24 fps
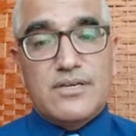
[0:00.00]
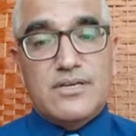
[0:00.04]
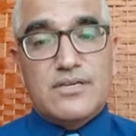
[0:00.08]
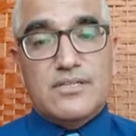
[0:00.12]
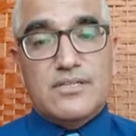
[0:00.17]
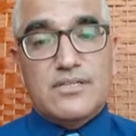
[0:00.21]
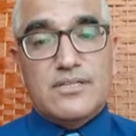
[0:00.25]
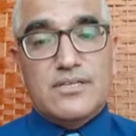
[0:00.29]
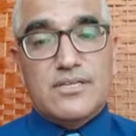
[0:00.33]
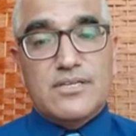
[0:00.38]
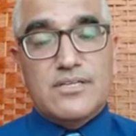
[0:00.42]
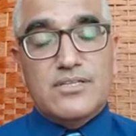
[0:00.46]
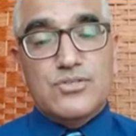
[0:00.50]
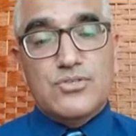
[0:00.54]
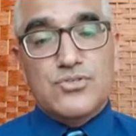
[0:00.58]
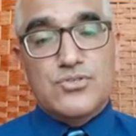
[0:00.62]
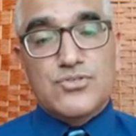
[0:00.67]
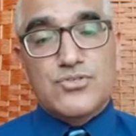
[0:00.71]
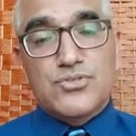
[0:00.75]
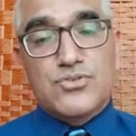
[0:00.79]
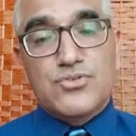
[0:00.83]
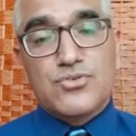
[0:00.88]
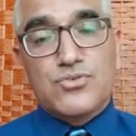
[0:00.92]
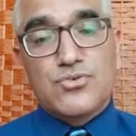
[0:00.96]
then you
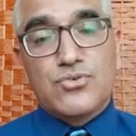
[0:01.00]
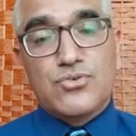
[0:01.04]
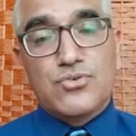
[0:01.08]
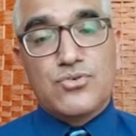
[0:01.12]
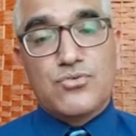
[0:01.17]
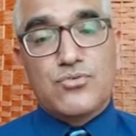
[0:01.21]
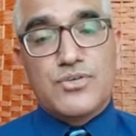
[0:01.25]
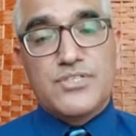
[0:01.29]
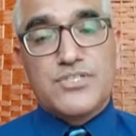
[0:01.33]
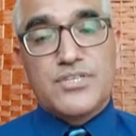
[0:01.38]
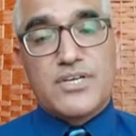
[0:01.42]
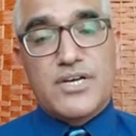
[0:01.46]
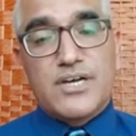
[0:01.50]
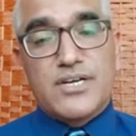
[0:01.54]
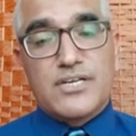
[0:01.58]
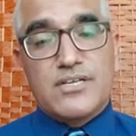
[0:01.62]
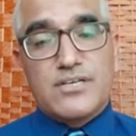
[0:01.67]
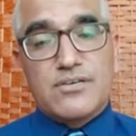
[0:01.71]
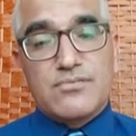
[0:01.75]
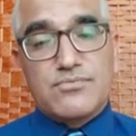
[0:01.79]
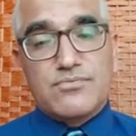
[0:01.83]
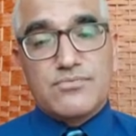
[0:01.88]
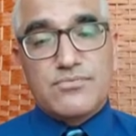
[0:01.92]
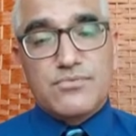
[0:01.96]
should know which kind
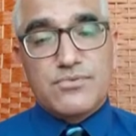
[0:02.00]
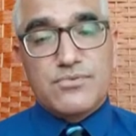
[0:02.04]
of